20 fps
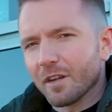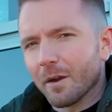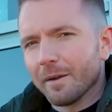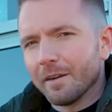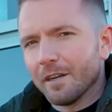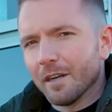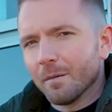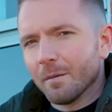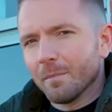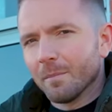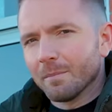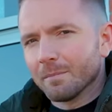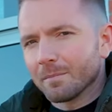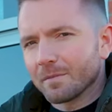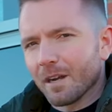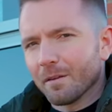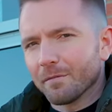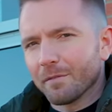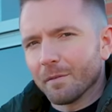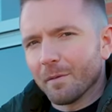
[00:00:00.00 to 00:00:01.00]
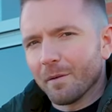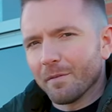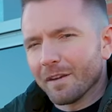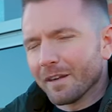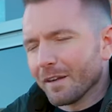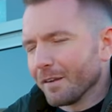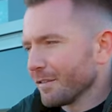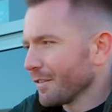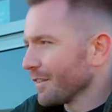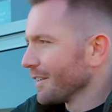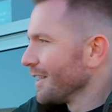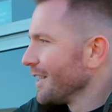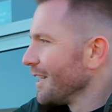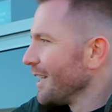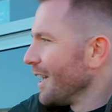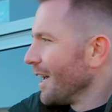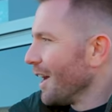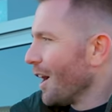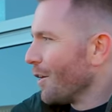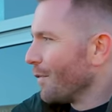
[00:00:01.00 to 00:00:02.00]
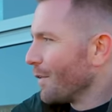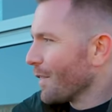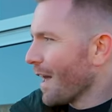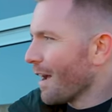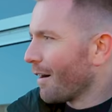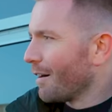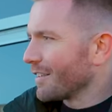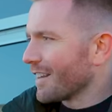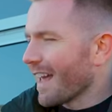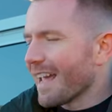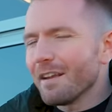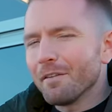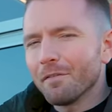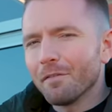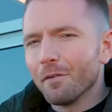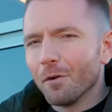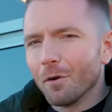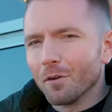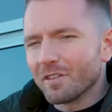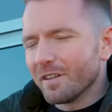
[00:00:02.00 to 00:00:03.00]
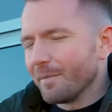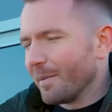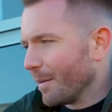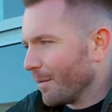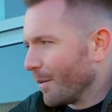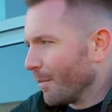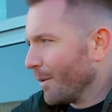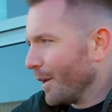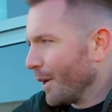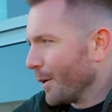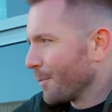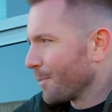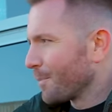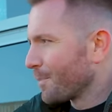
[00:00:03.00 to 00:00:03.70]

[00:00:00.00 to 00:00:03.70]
are going numb and can't feel my fingers, over there is an 840 BMW.